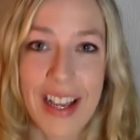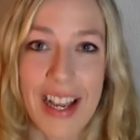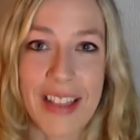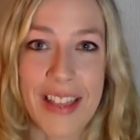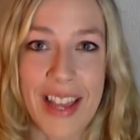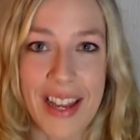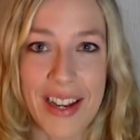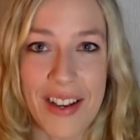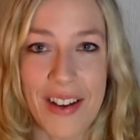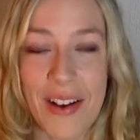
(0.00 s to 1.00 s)
and then
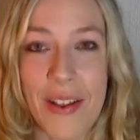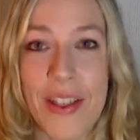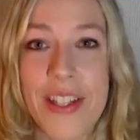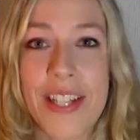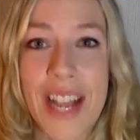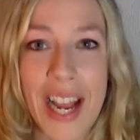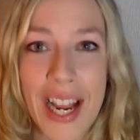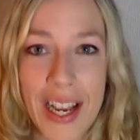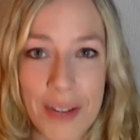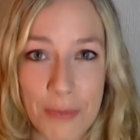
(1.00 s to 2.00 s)
on the
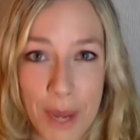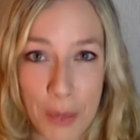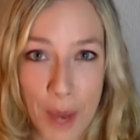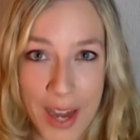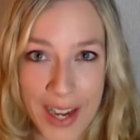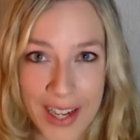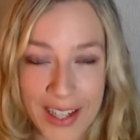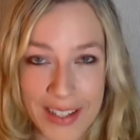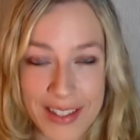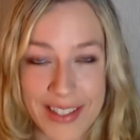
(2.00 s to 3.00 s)
day of my wedding,
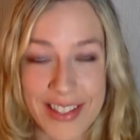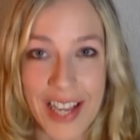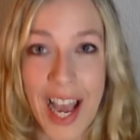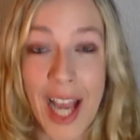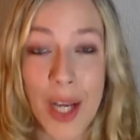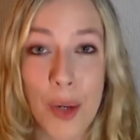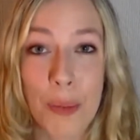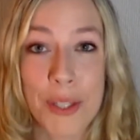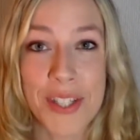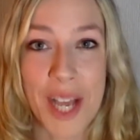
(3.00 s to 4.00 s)
the sky
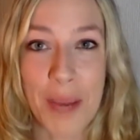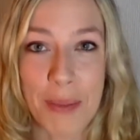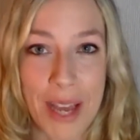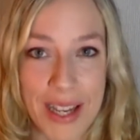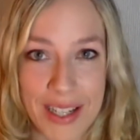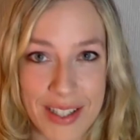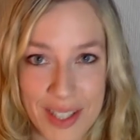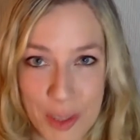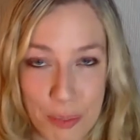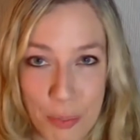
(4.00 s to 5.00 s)
opens up and it
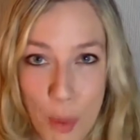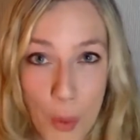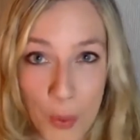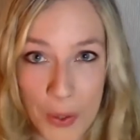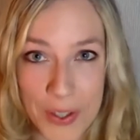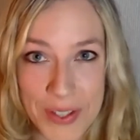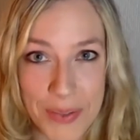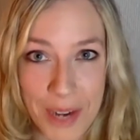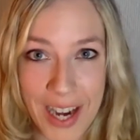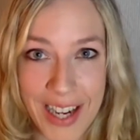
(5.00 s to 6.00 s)
just pours
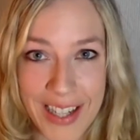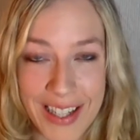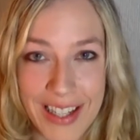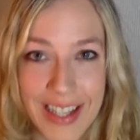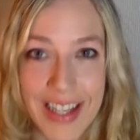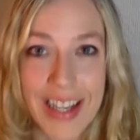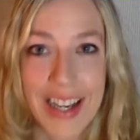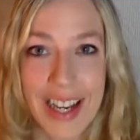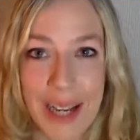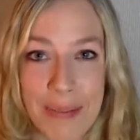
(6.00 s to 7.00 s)
rain.
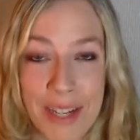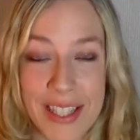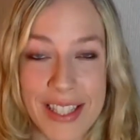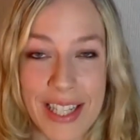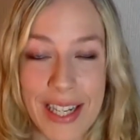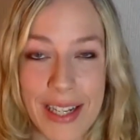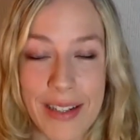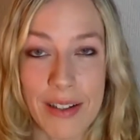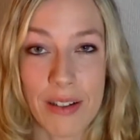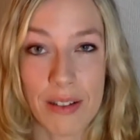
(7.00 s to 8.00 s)
I might say,
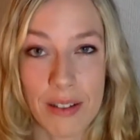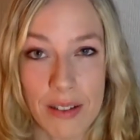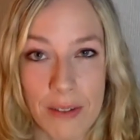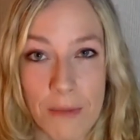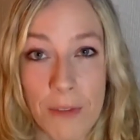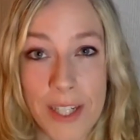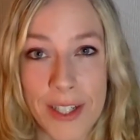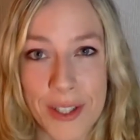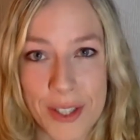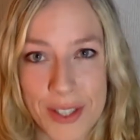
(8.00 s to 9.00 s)
it
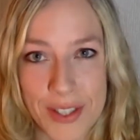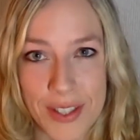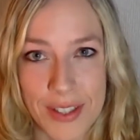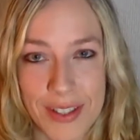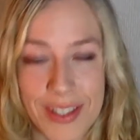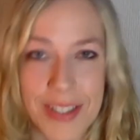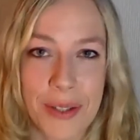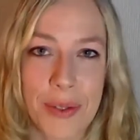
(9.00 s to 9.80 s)
figures, you know,